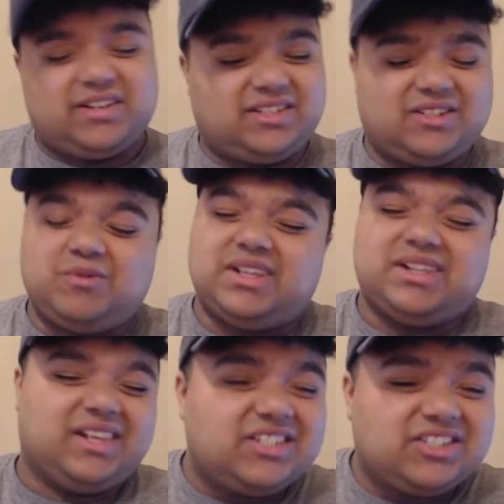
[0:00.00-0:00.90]
Oh, so
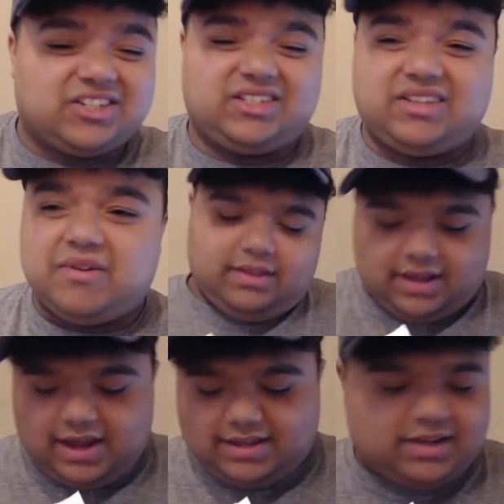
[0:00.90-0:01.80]
delicious. The
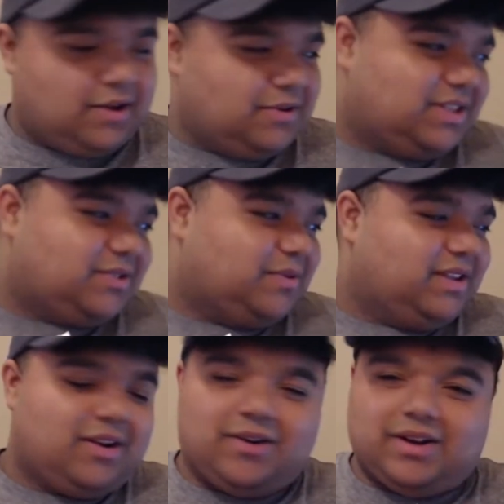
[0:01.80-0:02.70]
guys at Hostess
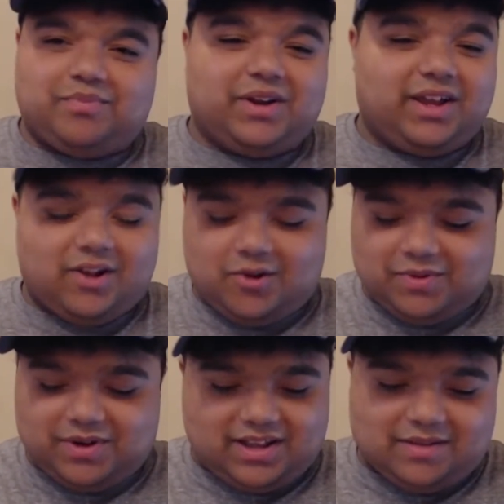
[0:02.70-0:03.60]
really know how to bring it
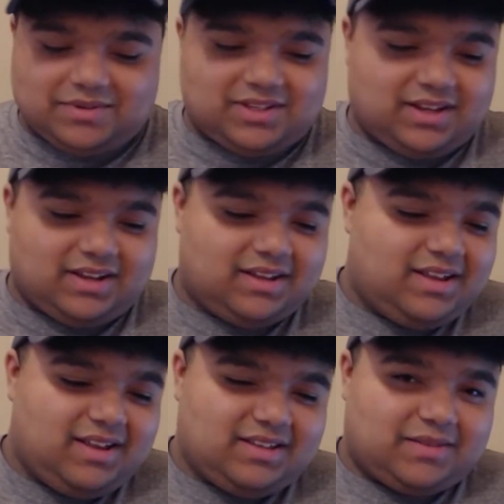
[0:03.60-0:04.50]
home when it comes to
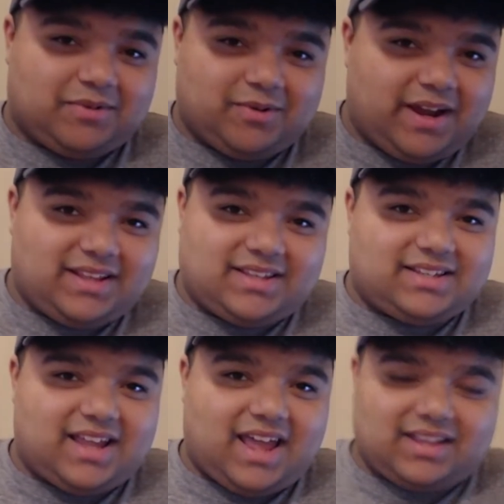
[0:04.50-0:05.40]
some great
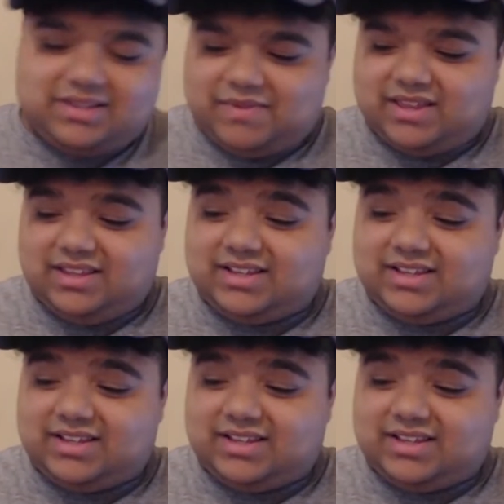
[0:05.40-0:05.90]
snacks, man.